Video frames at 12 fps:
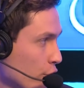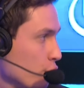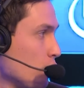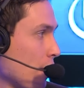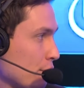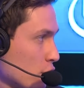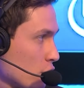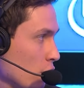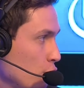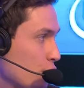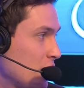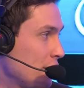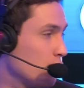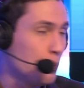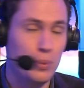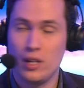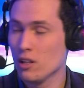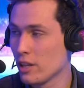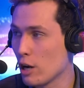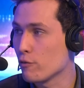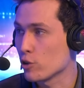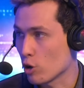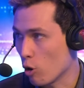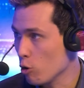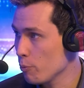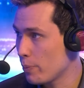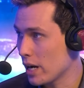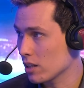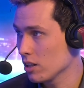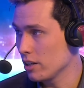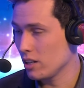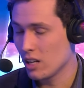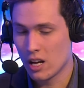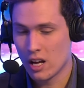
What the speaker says: You have to slow. You can even peel now for your own back line.